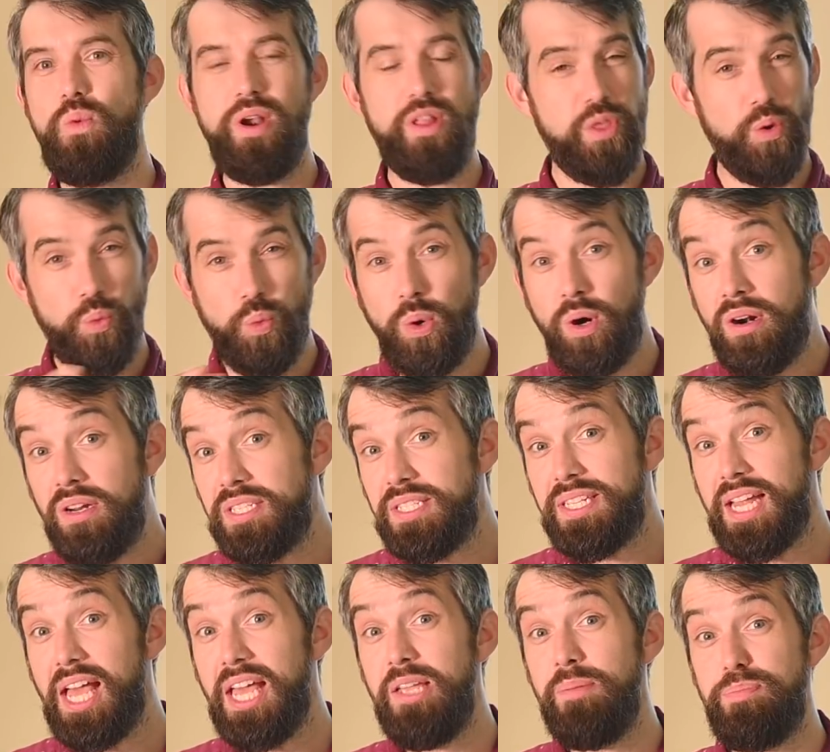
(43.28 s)
One of the worst
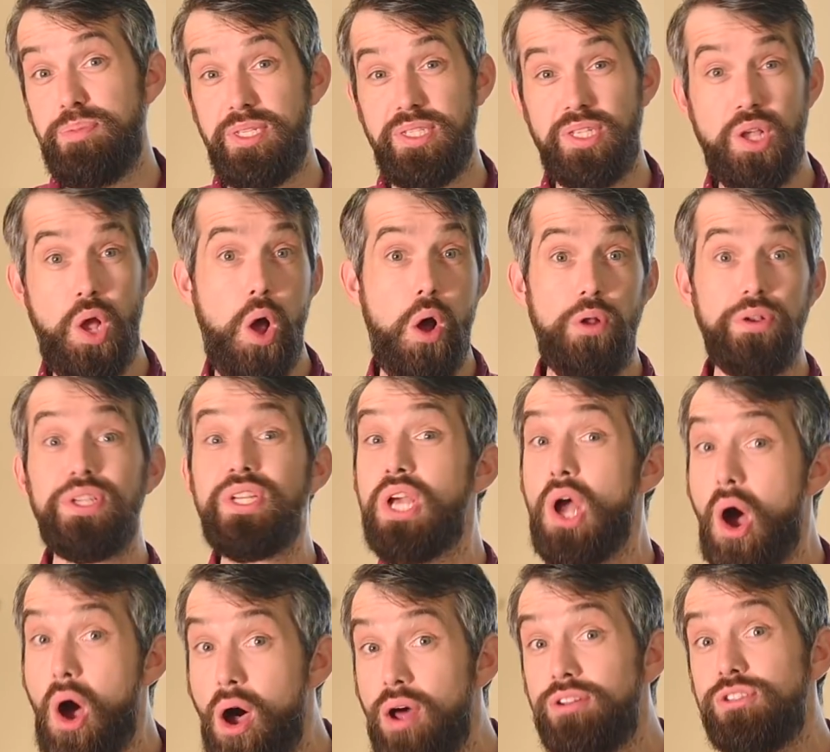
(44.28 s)
types is called
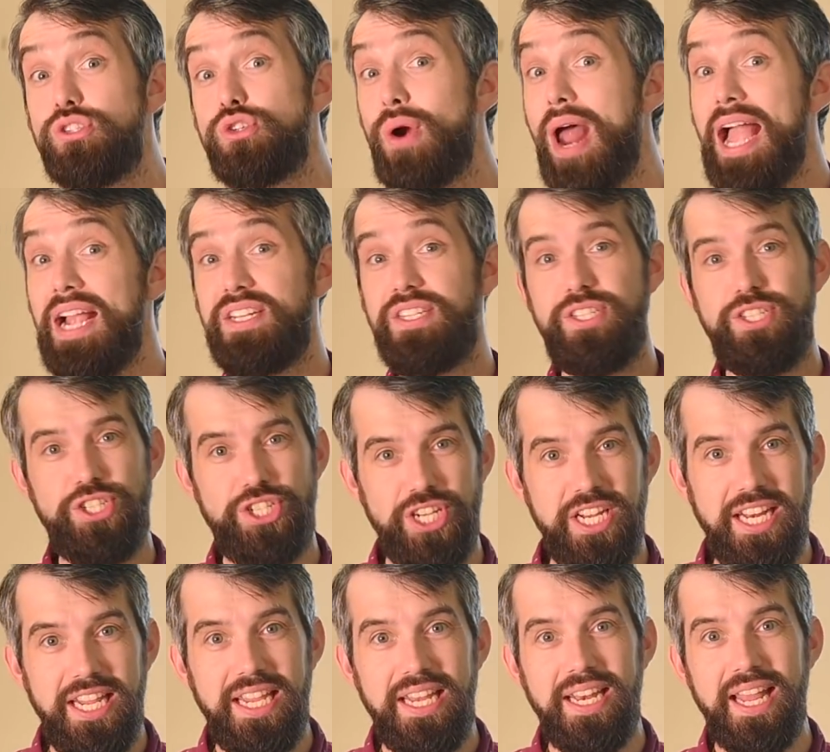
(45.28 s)
contract
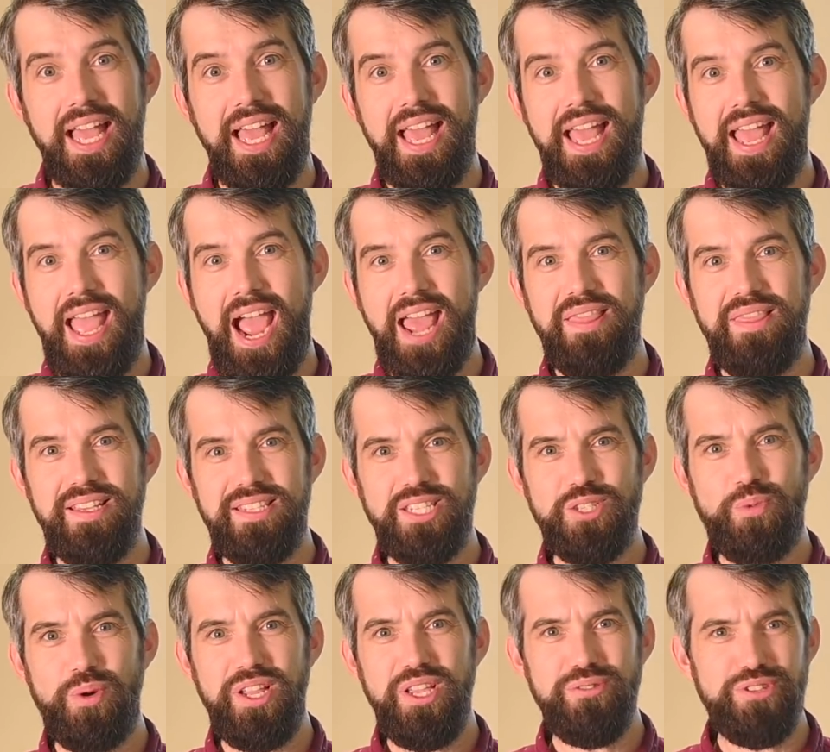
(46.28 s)
cheating, and this is
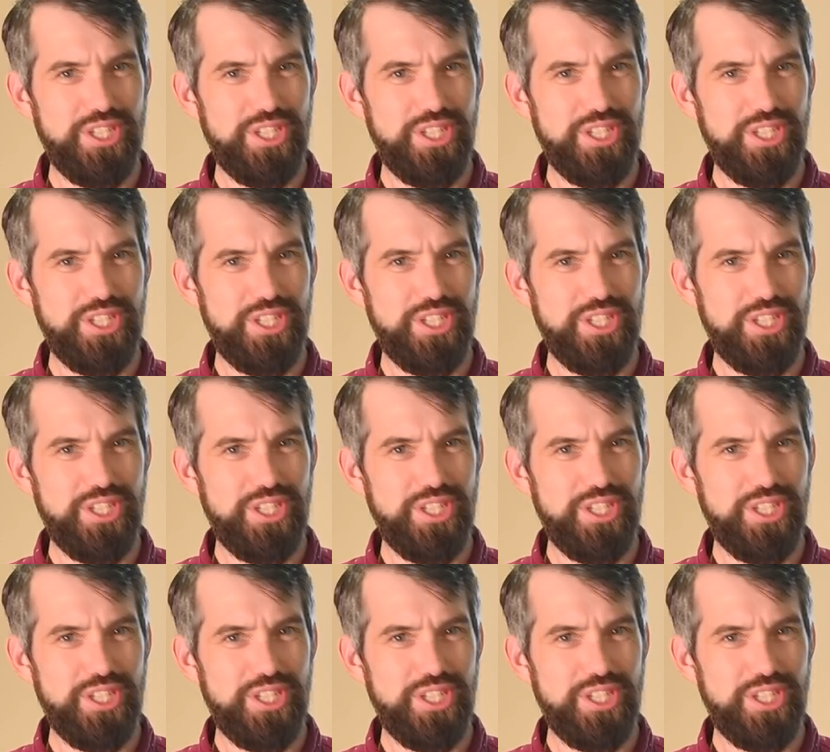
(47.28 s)
where you